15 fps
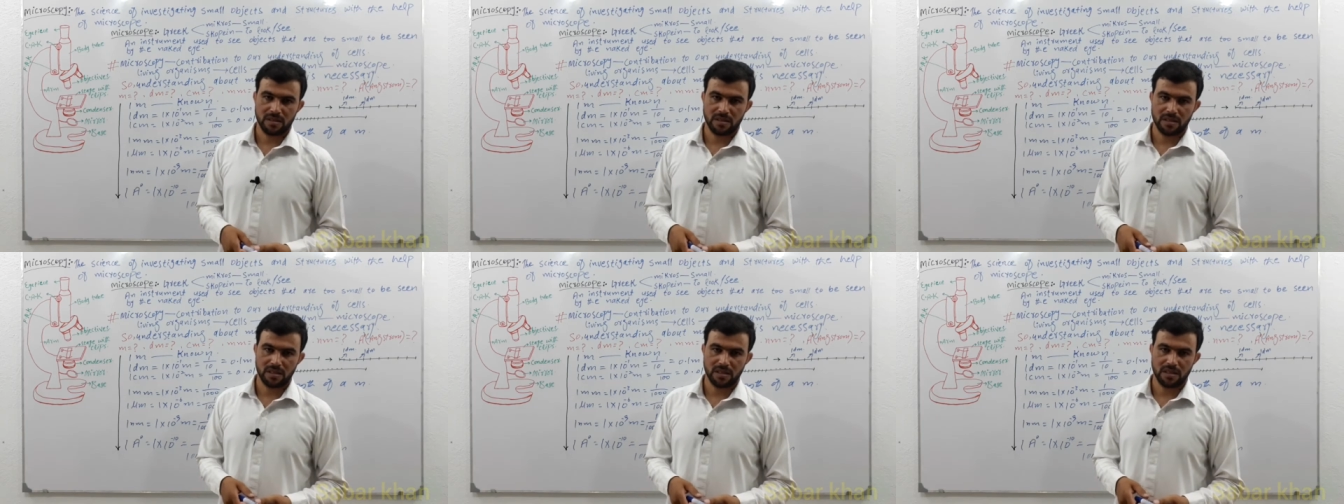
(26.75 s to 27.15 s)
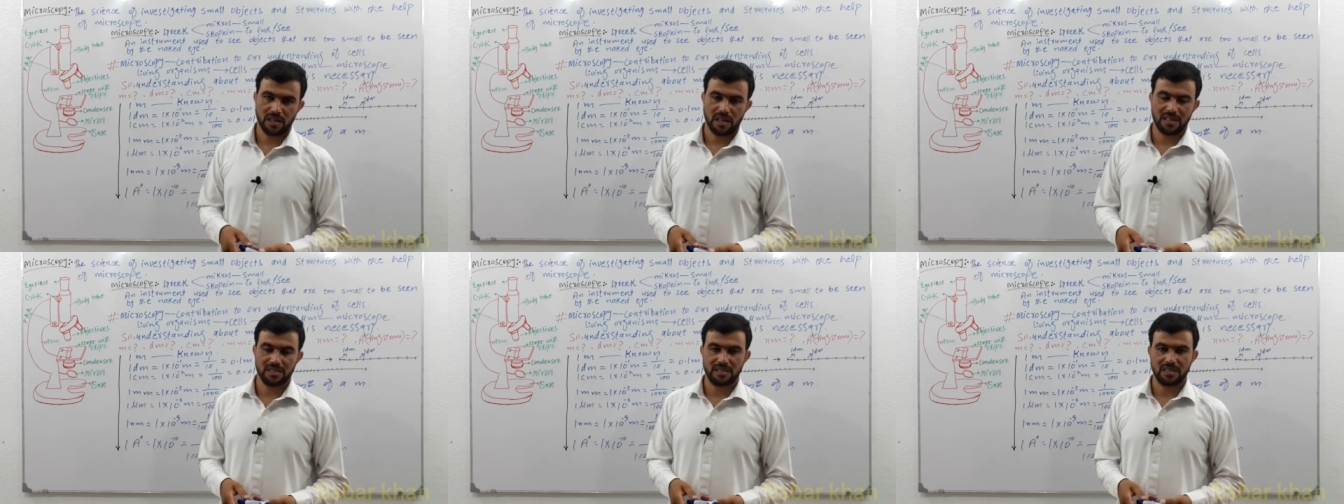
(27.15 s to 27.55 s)
the
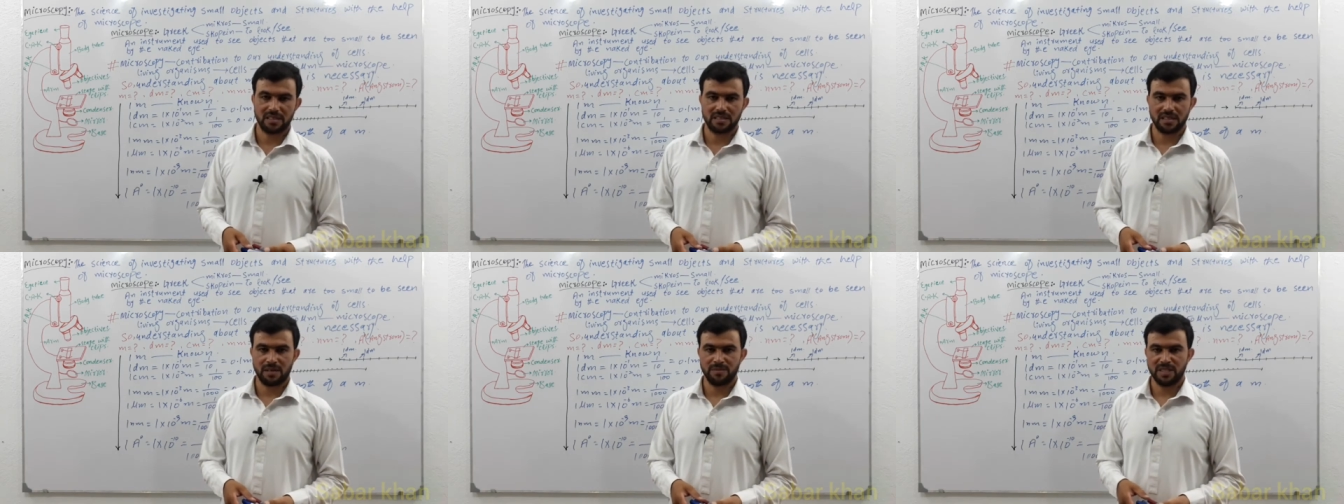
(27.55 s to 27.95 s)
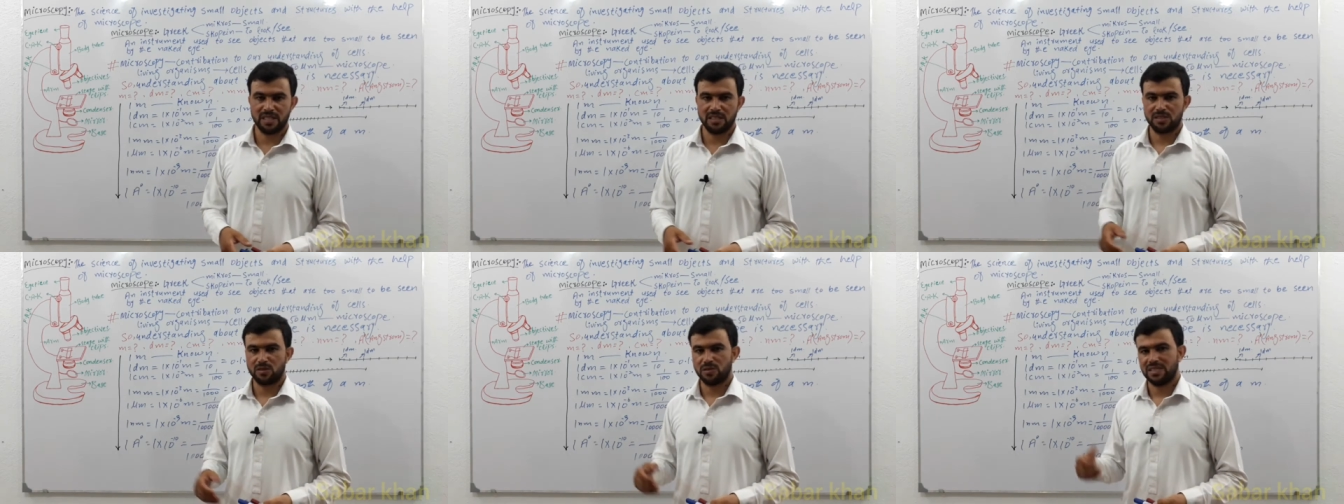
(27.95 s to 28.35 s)
answers of
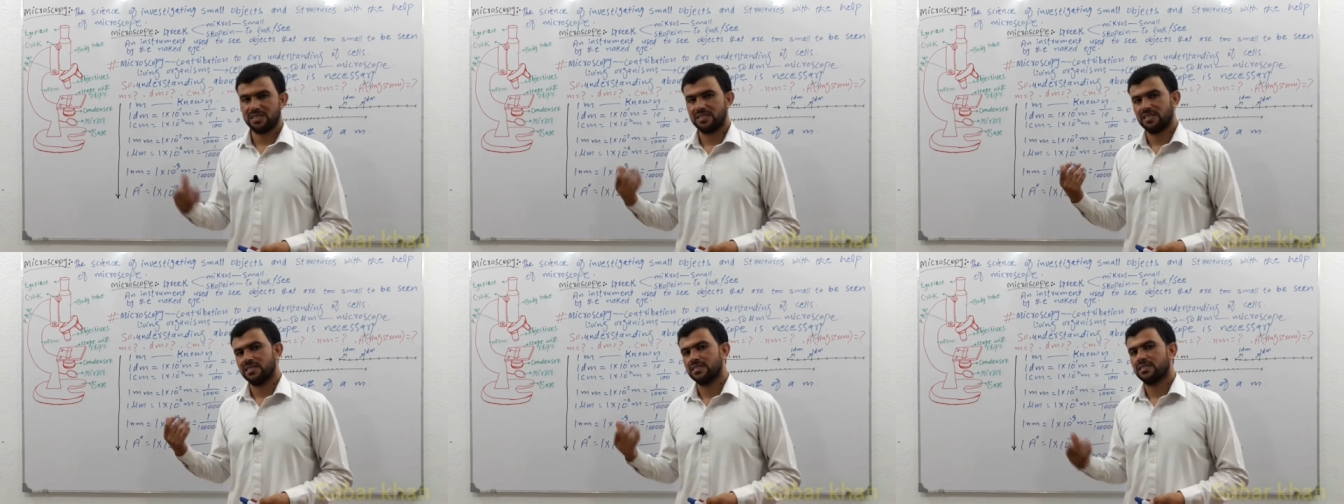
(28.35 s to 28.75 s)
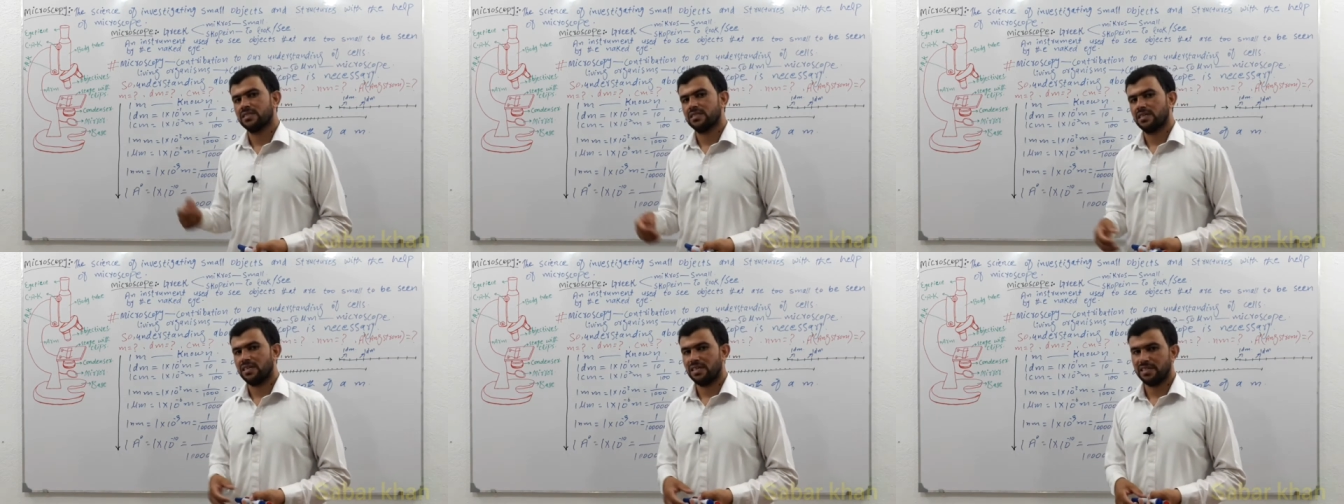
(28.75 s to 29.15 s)
these questions
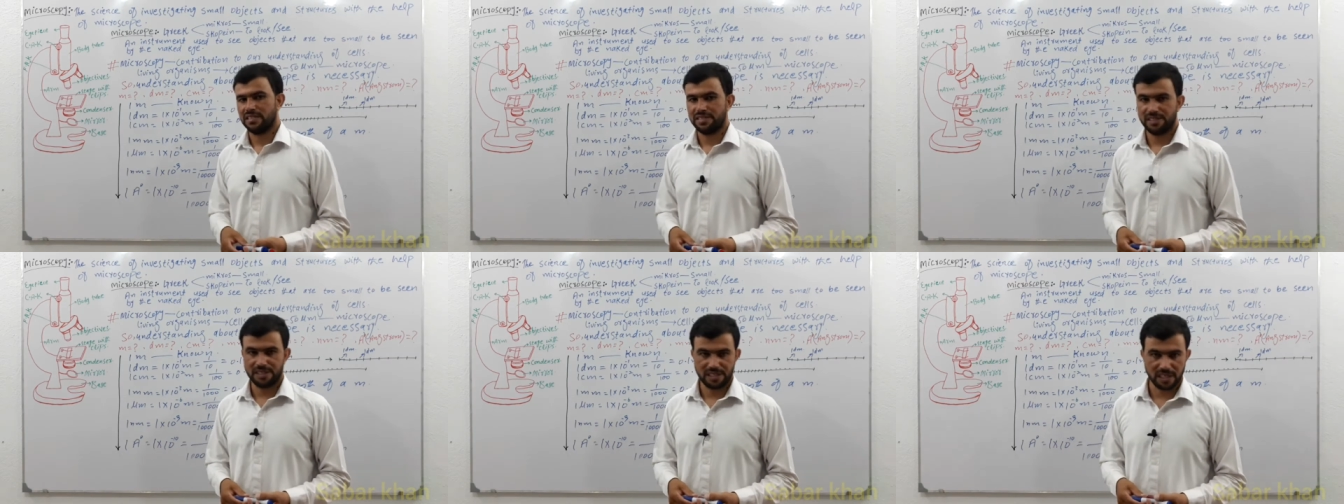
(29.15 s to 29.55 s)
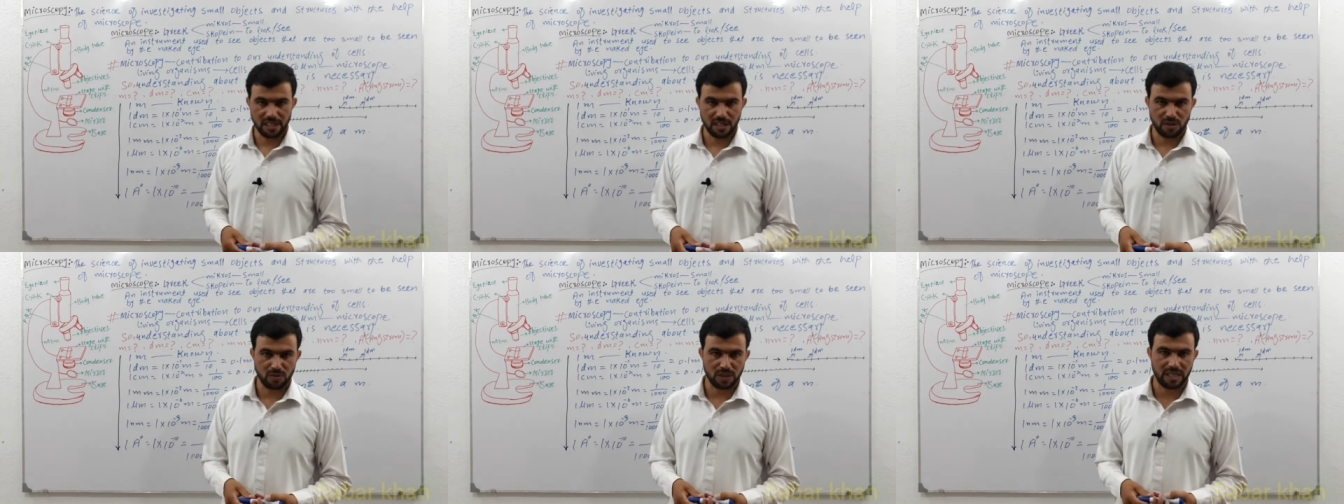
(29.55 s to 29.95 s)
in a
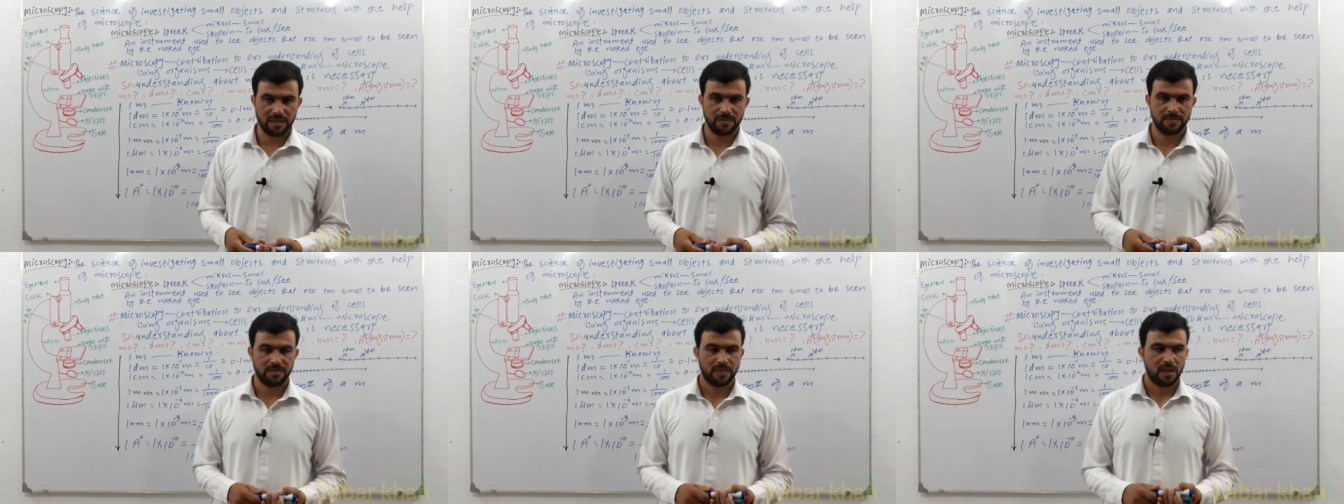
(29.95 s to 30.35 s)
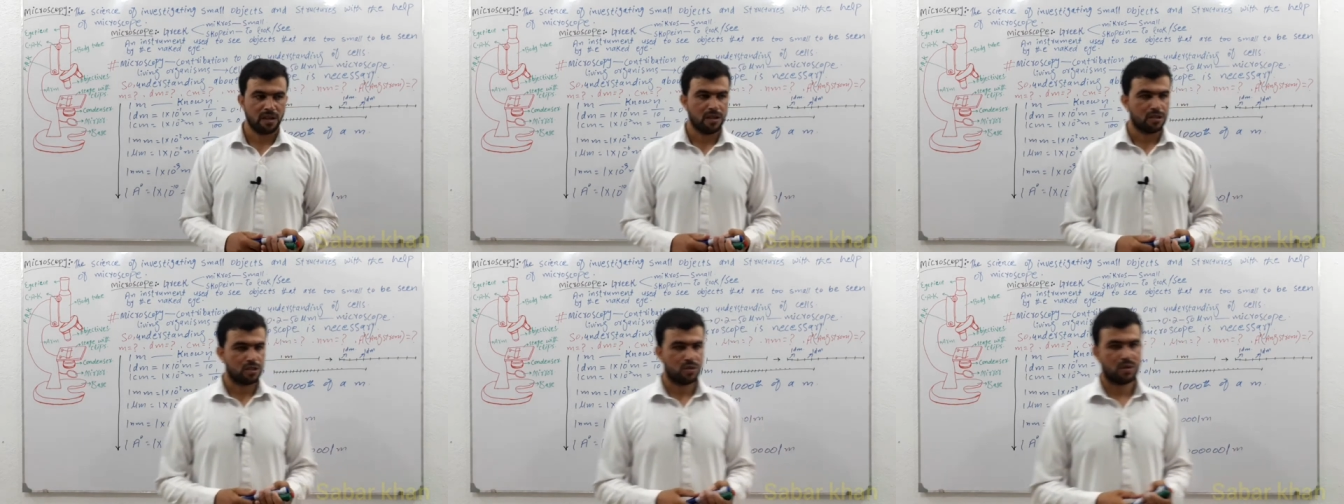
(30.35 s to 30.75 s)
detailed way
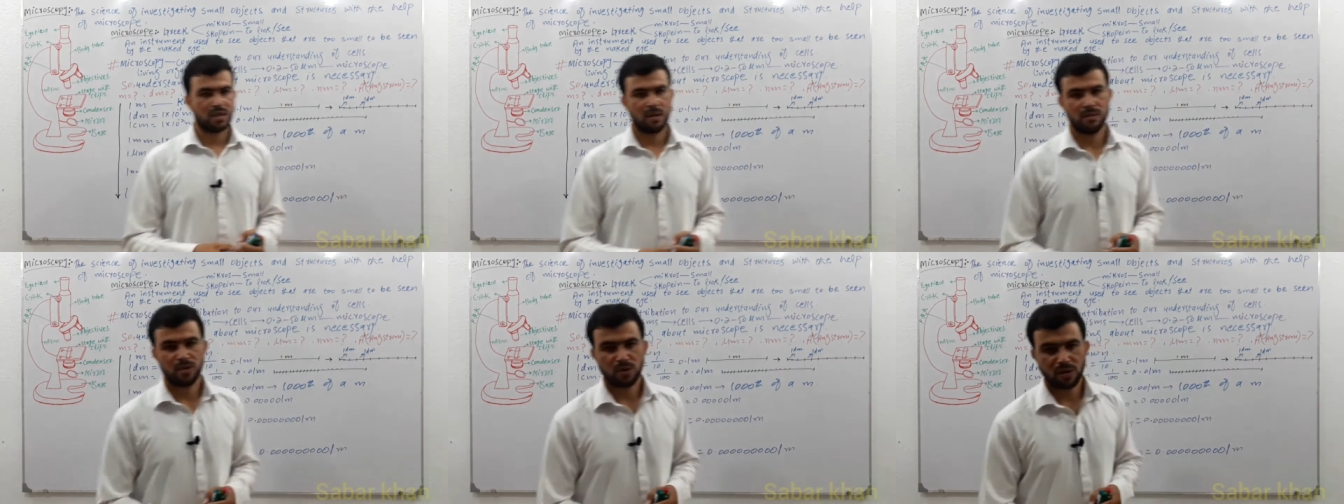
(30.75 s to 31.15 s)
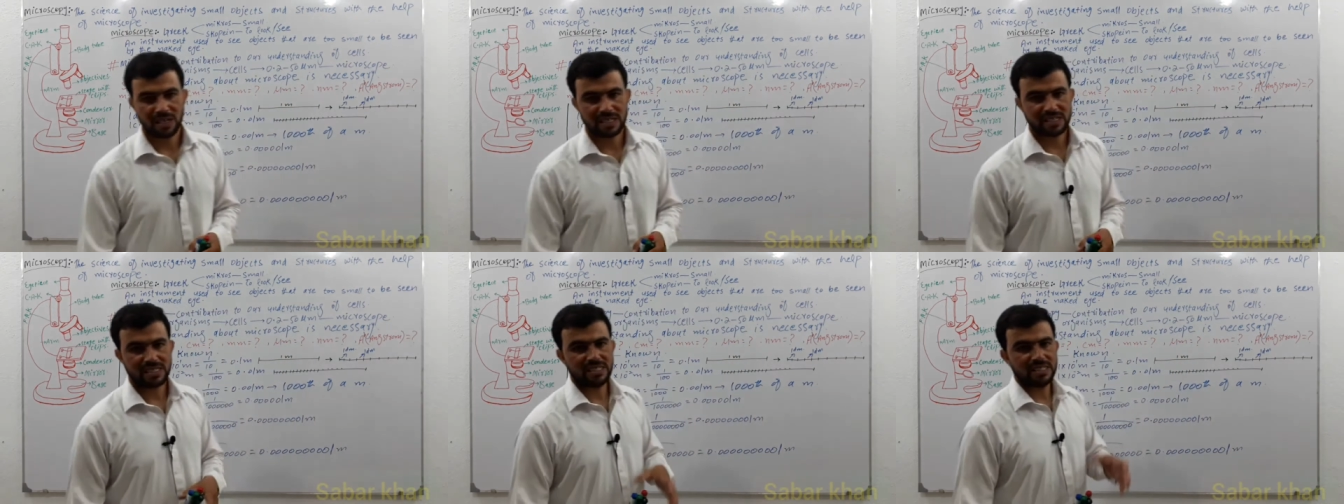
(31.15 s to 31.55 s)
so come
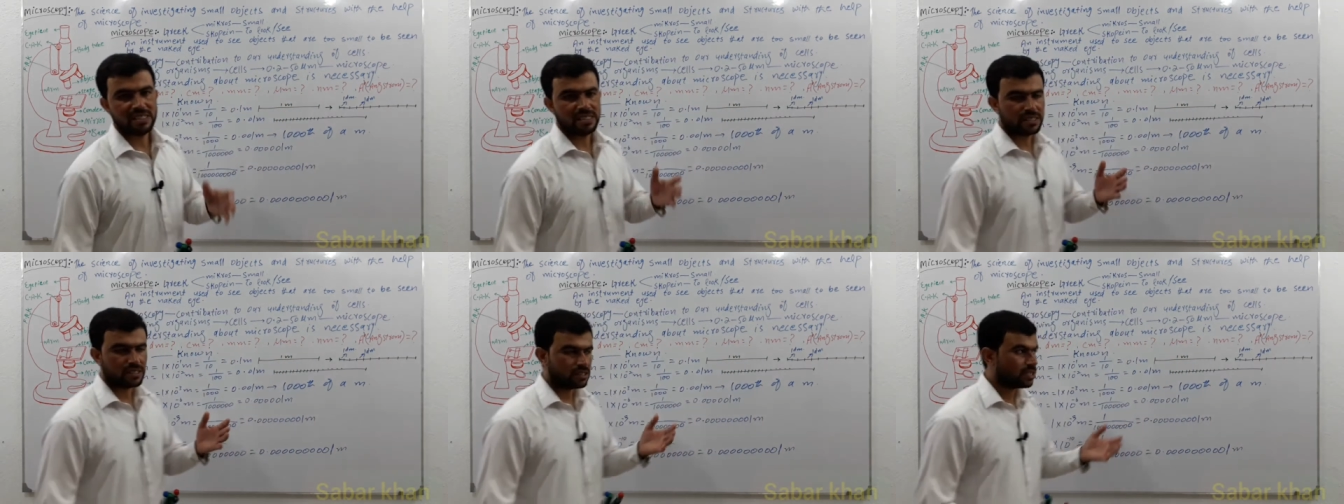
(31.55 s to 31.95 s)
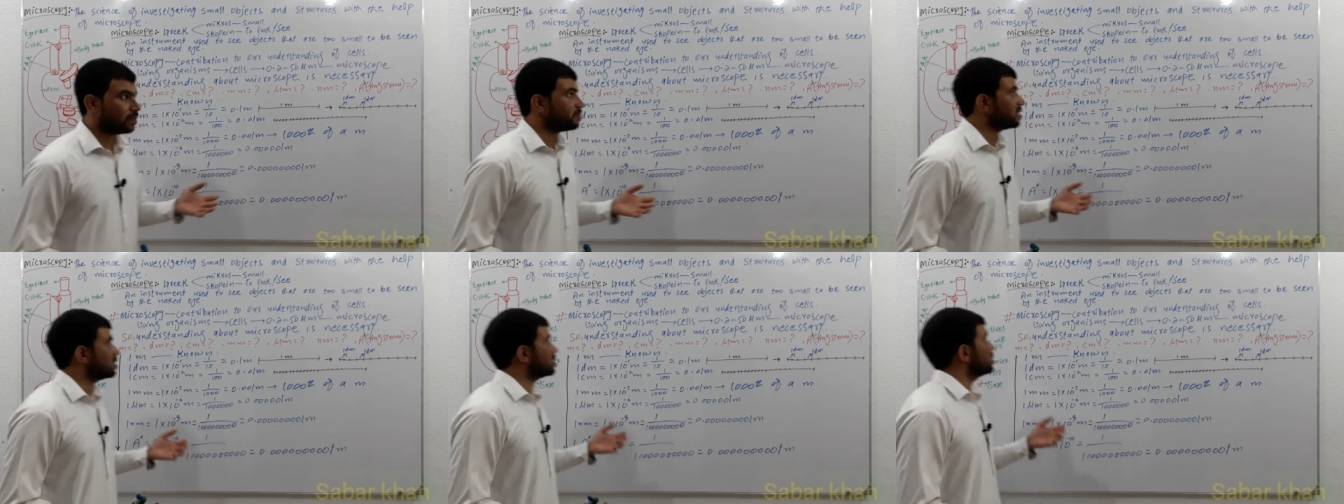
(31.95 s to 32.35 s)
towards the
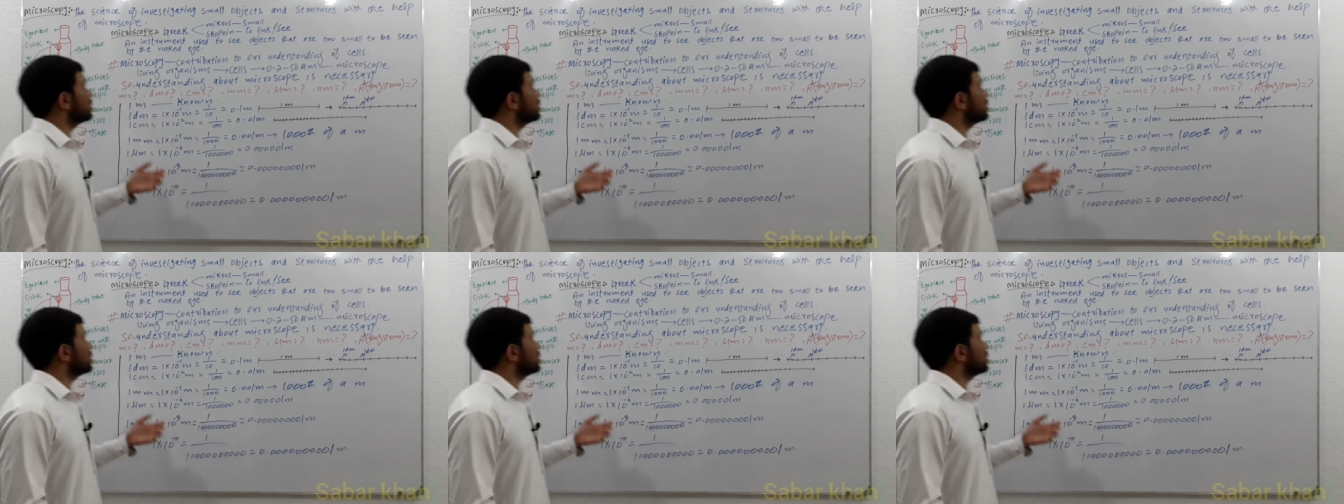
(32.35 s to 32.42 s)
topic